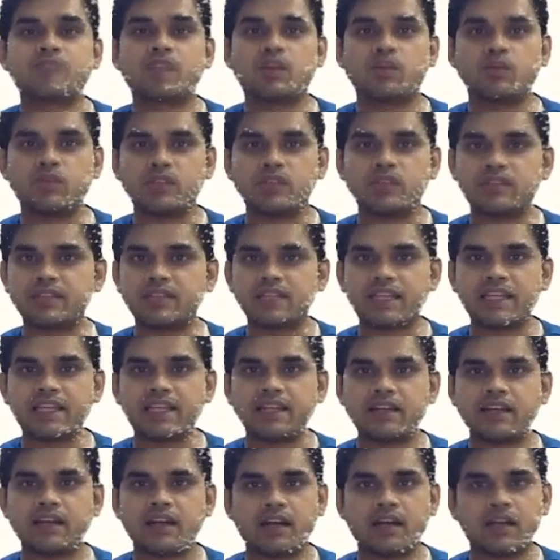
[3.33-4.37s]
Once
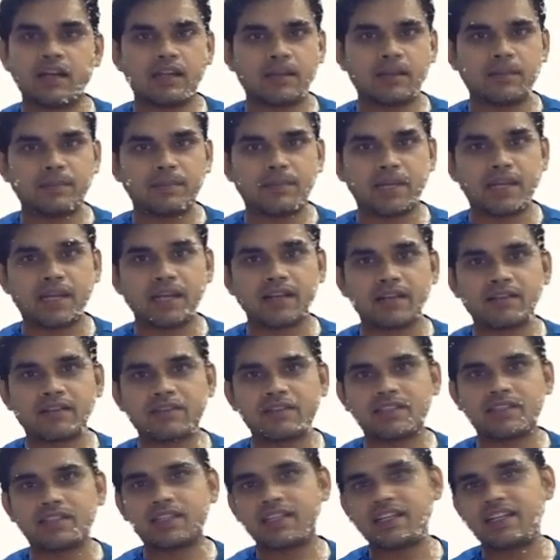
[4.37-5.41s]
again, I am back
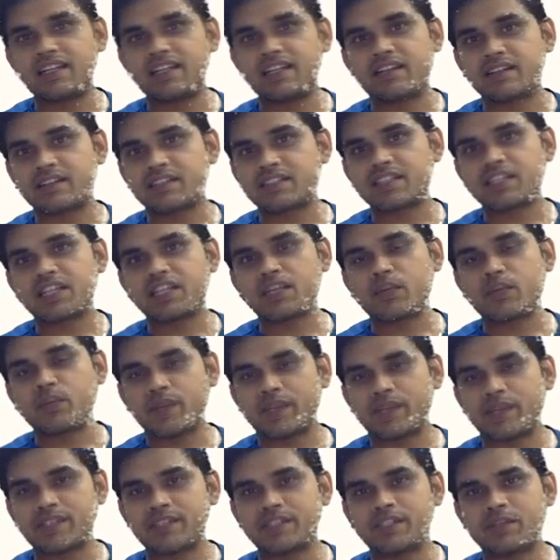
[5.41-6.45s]
with an interesting
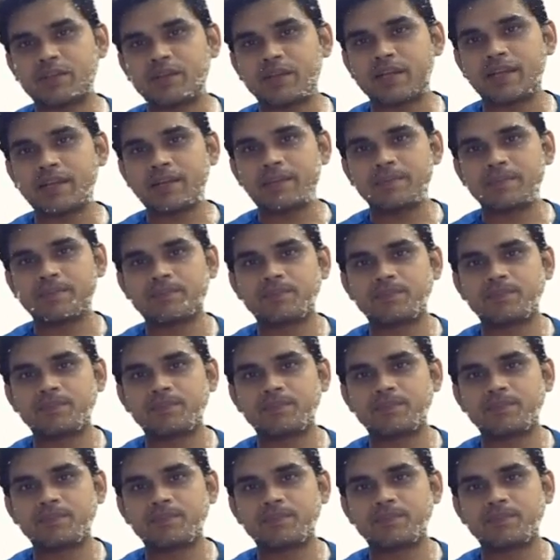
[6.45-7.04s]
question today.